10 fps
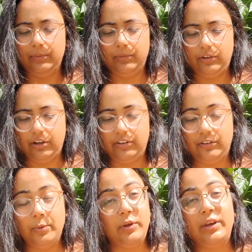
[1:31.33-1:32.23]
started
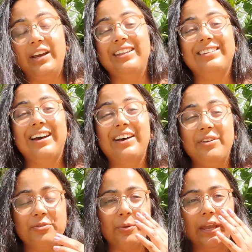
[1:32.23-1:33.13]
smoking a ton
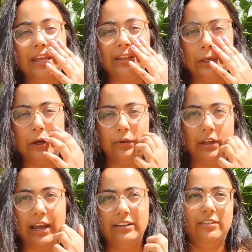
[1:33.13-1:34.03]
of weed.
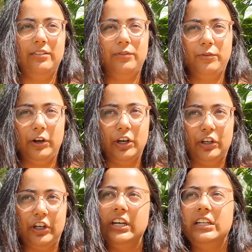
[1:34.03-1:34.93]
For a
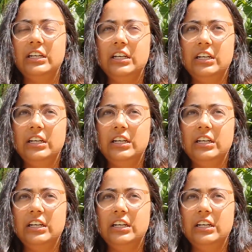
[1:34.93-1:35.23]
good,